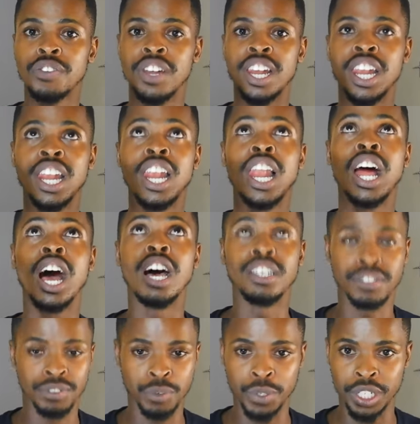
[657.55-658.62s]

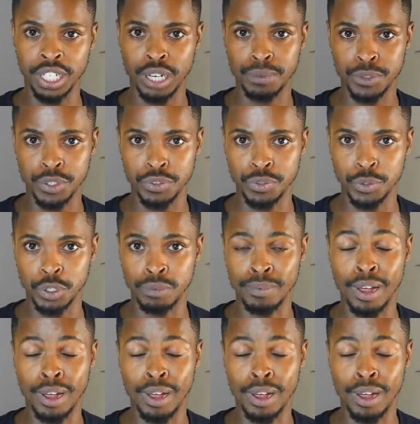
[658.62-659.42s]
love when it comes to food.